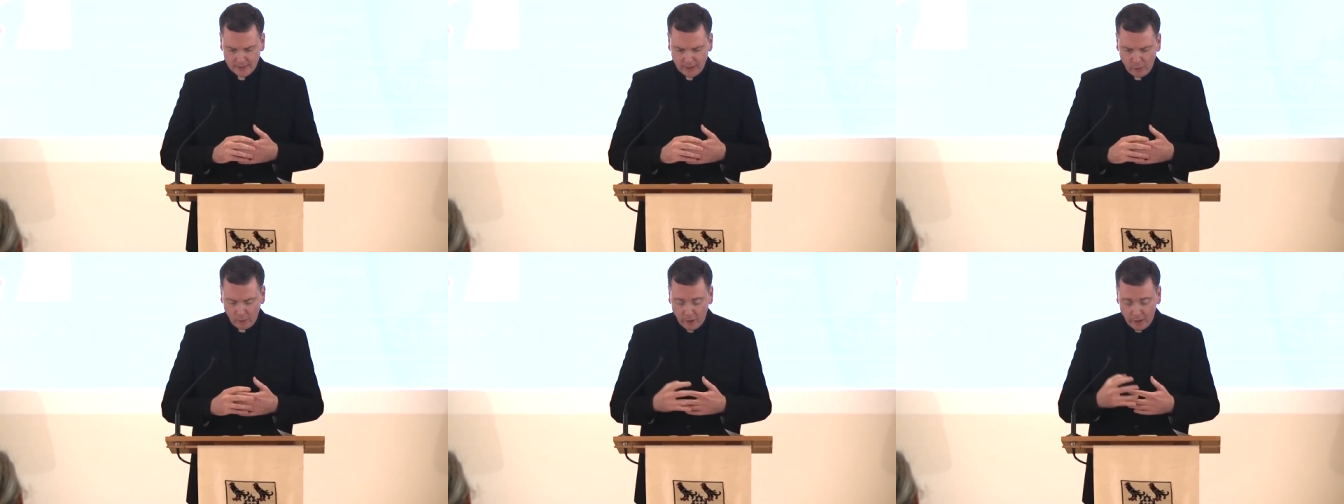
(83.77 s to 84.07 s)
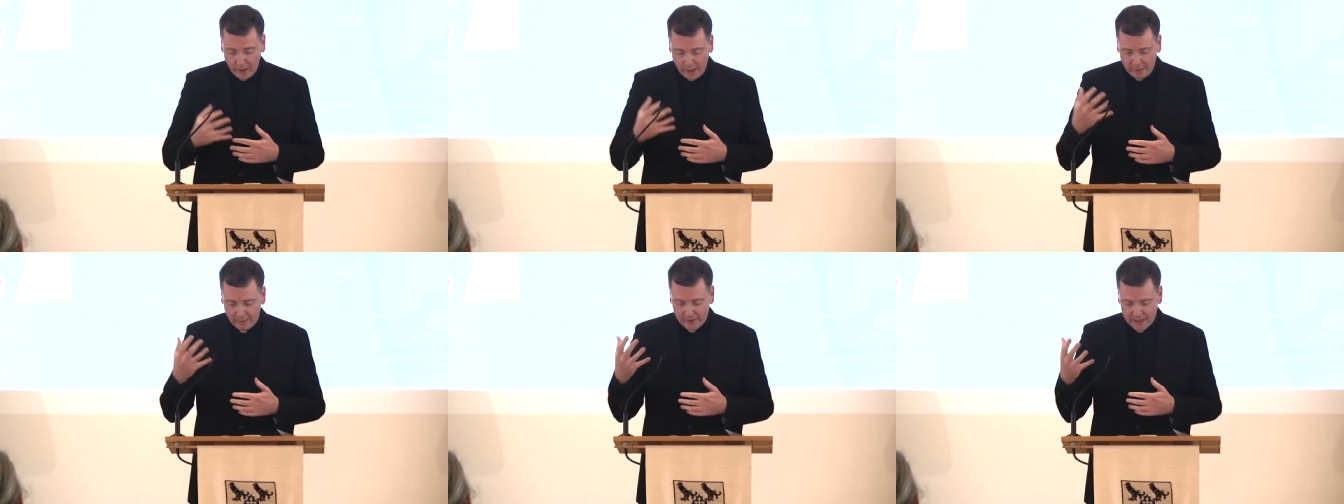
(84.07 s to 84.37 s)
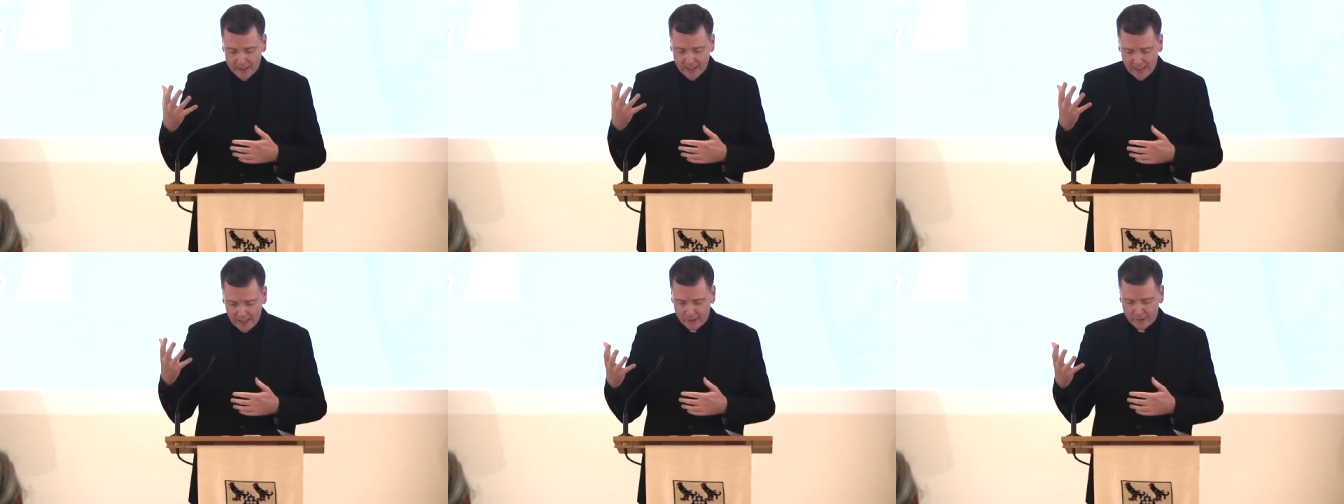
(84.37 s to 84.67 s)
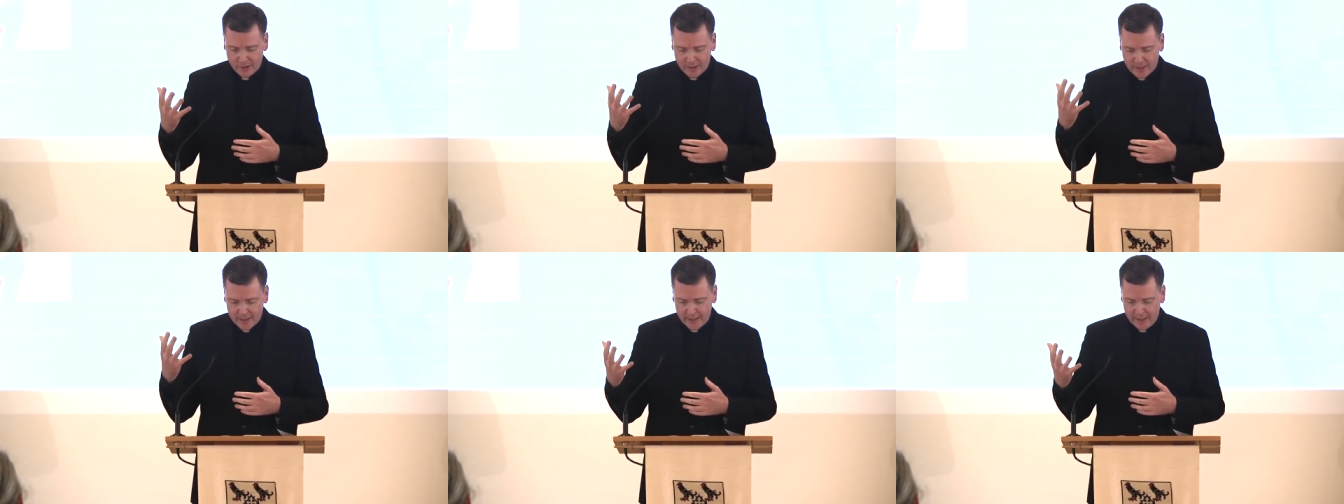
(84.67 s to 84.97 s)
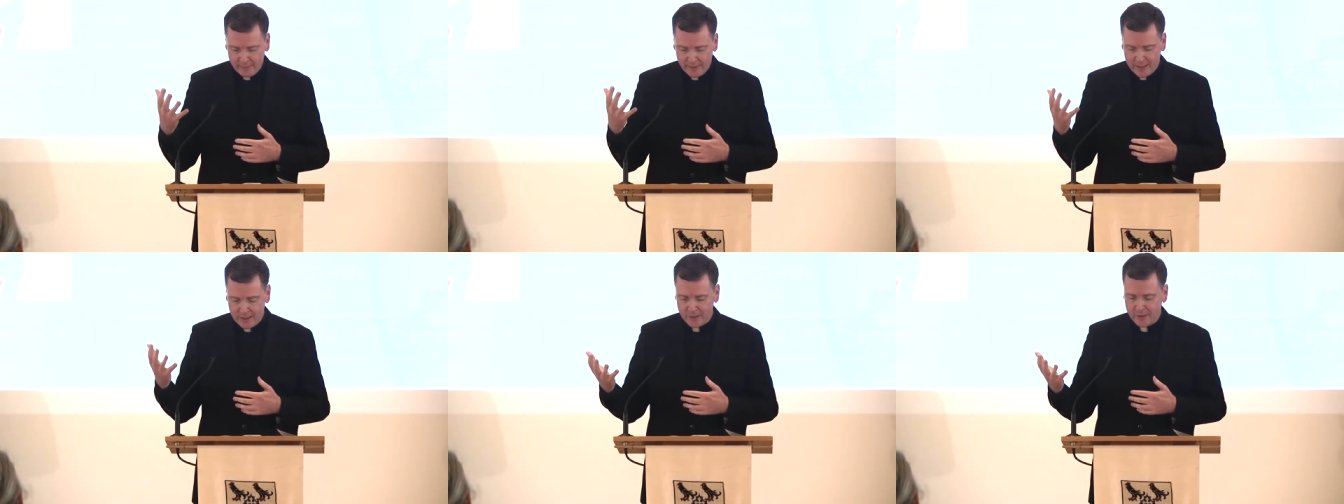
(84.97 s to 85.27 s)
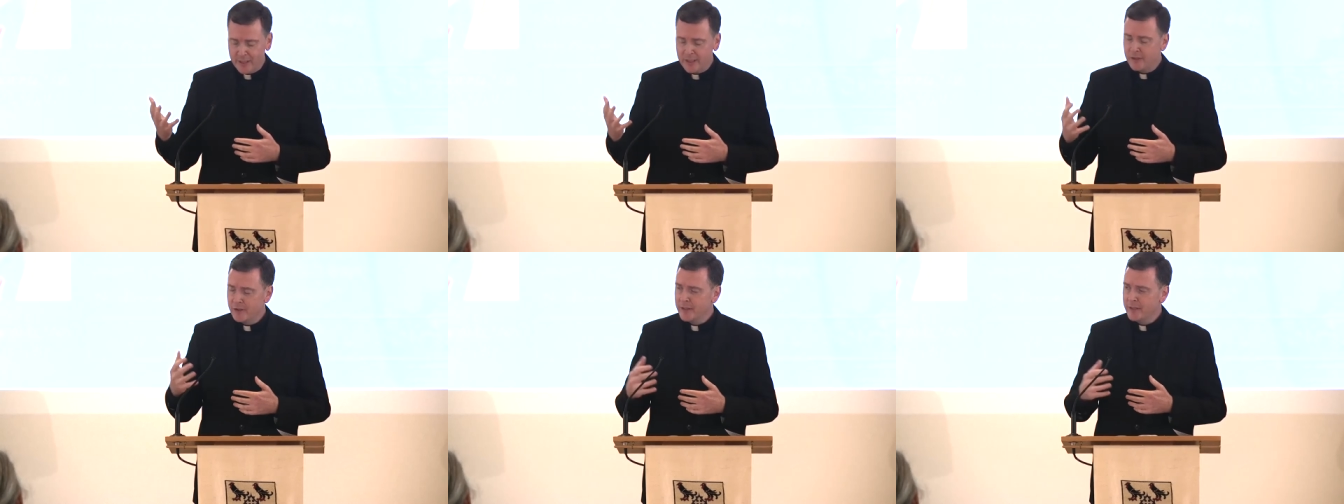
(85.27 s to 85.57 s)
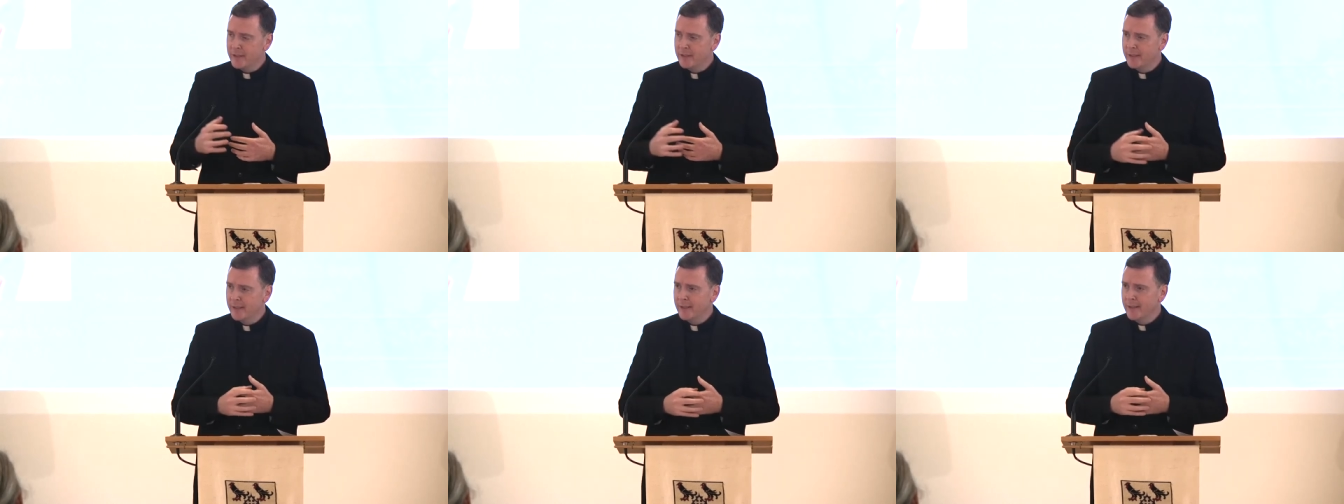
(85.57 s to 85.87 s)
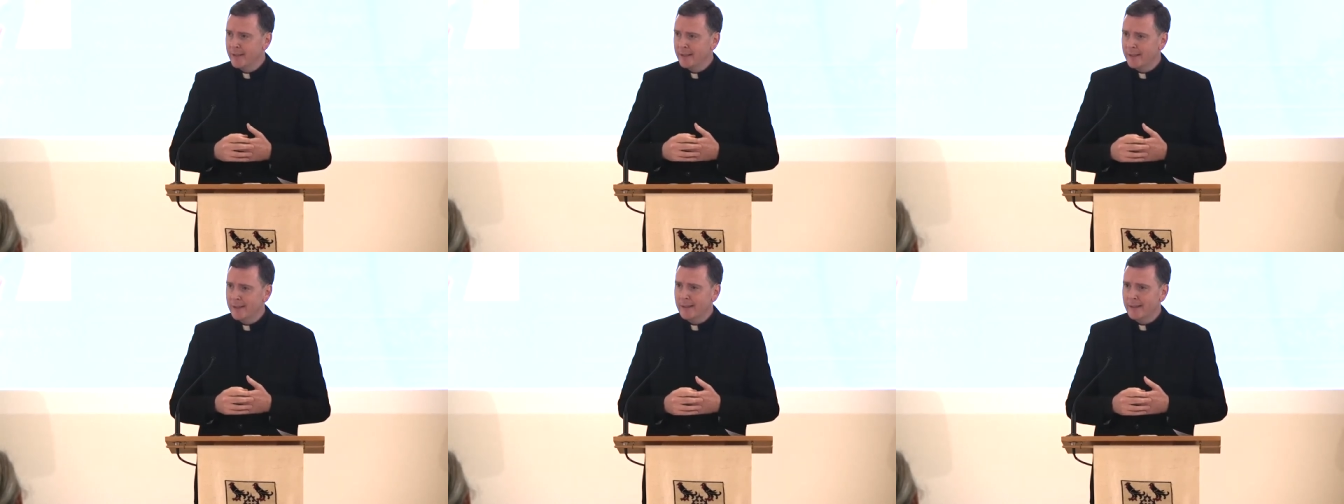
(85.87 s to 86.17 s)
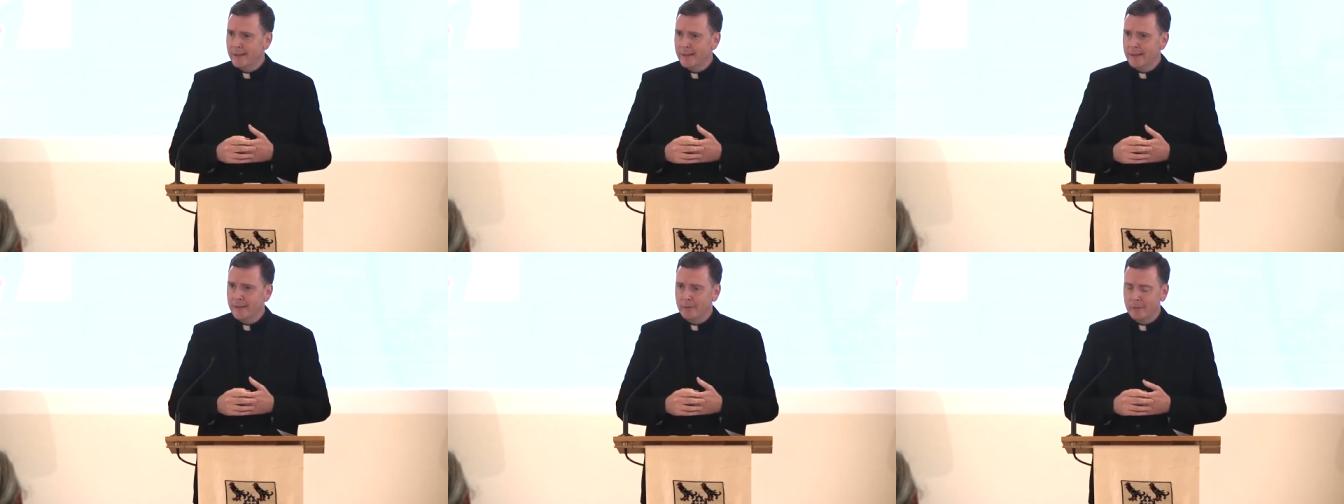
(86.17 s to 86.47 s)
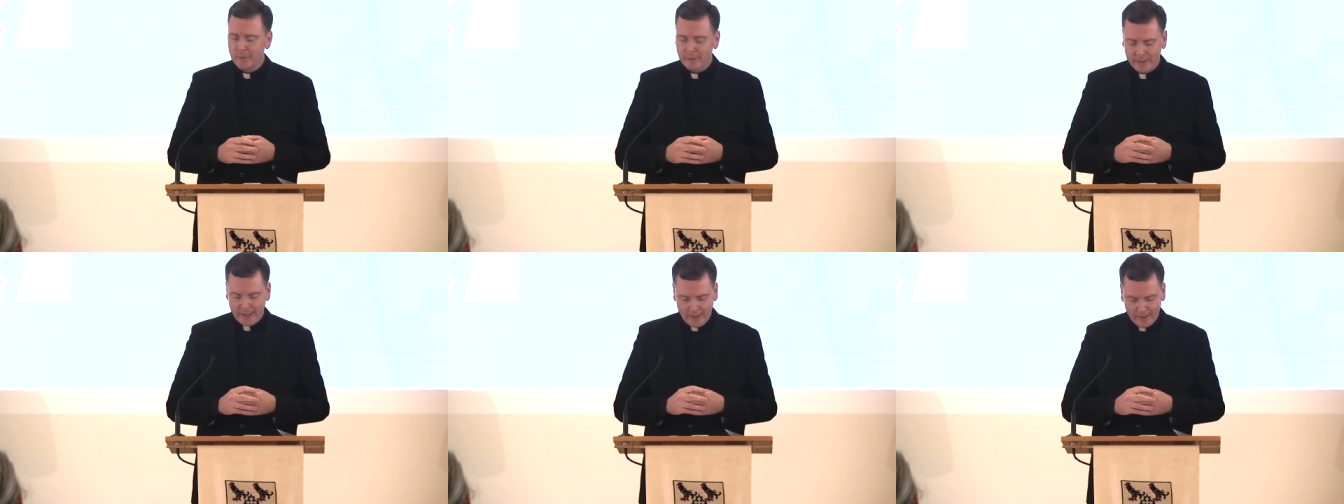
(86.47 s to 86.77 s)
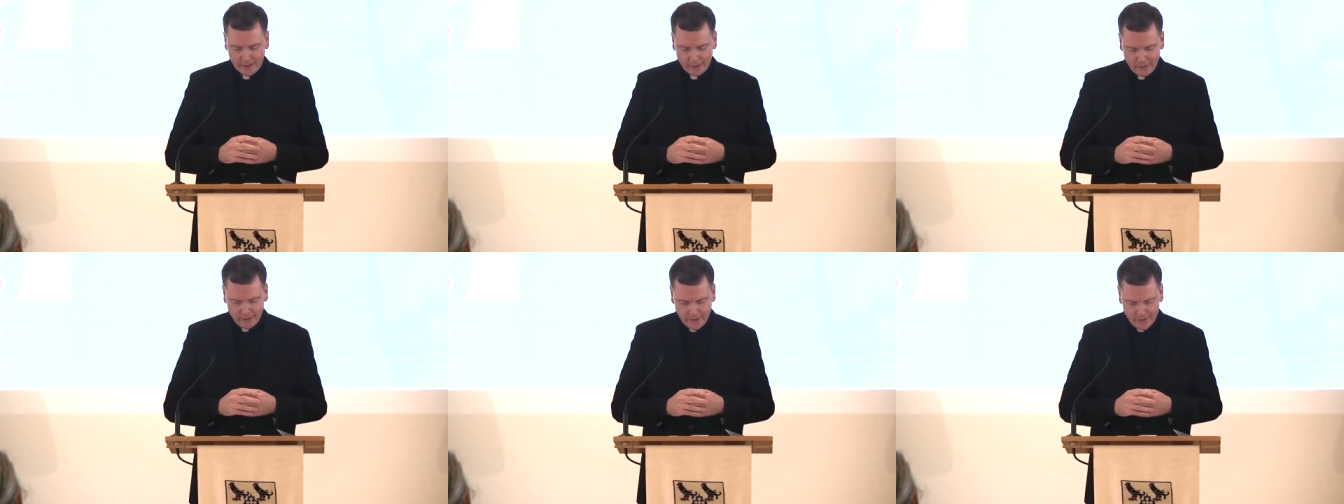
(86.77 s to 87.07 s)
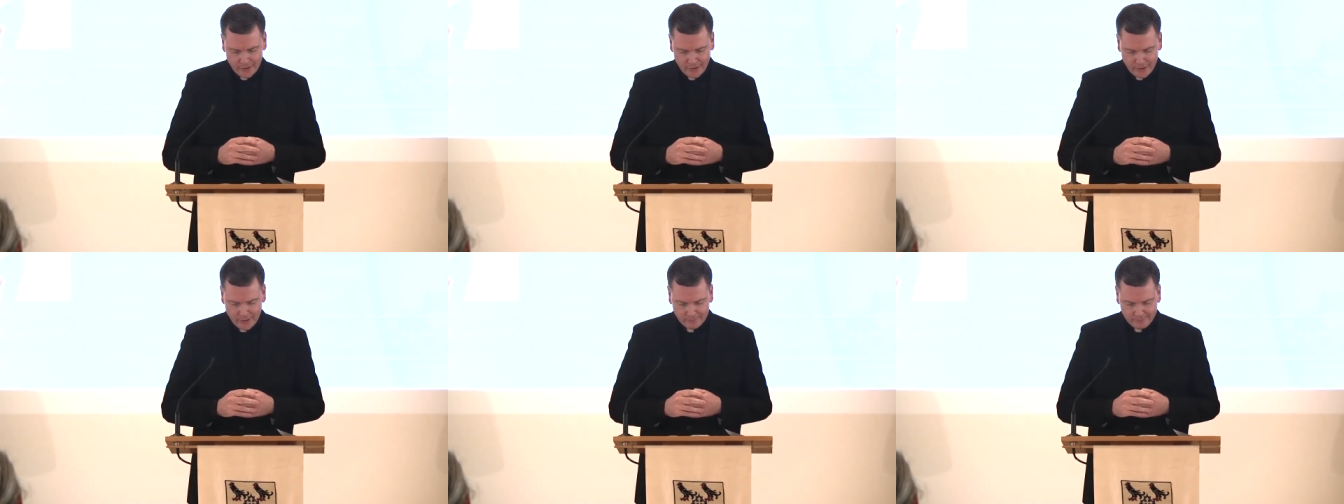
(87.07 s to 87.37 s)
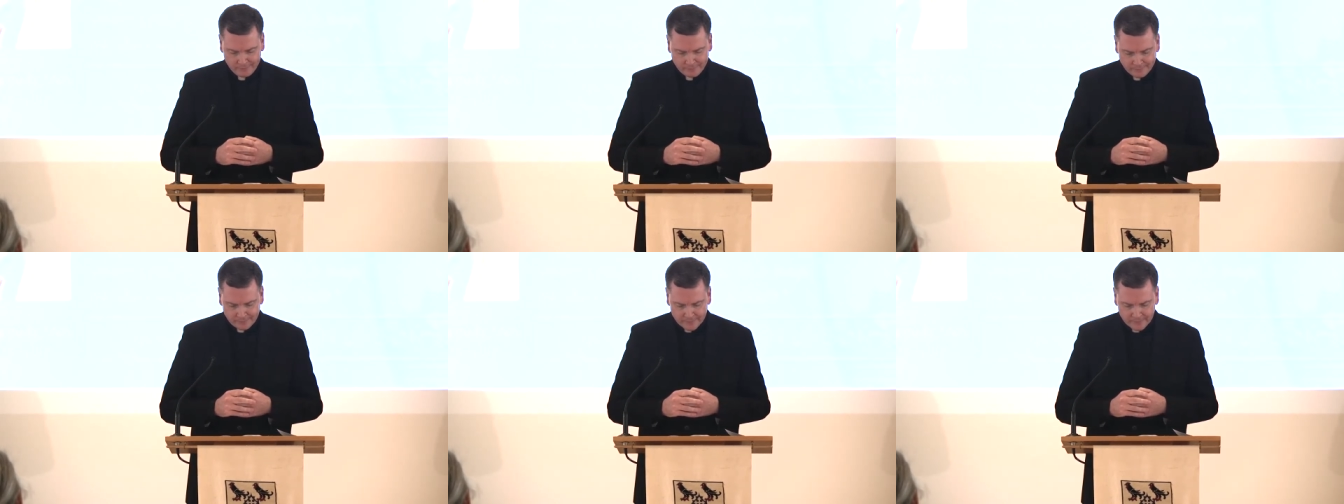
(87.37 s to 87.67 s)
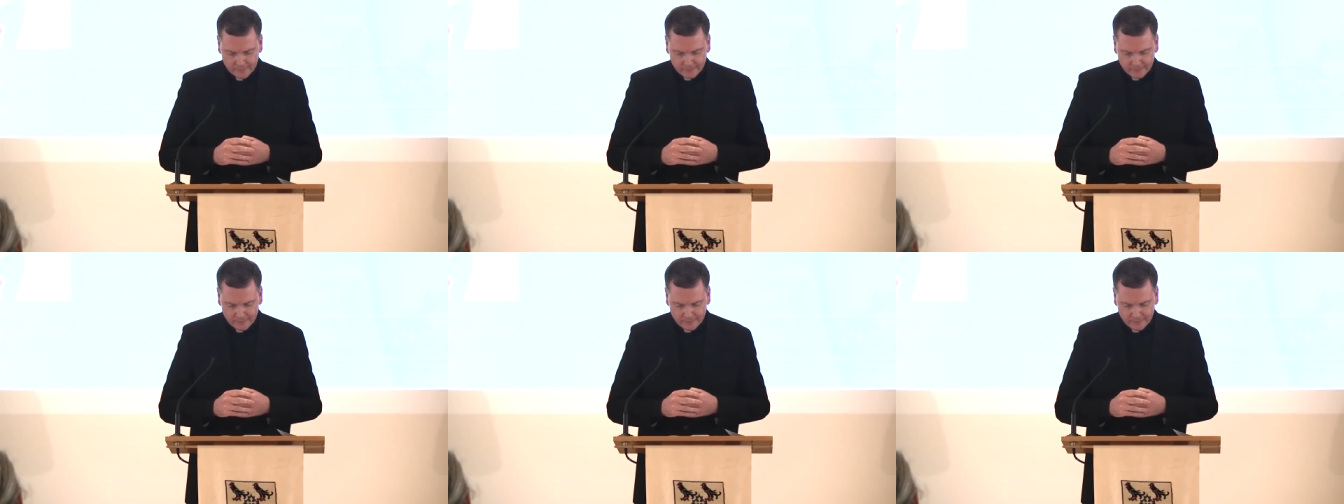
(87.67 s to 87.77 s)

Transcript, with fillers: well, of intelligence and imagination uh, in the Roman Catholic tradition.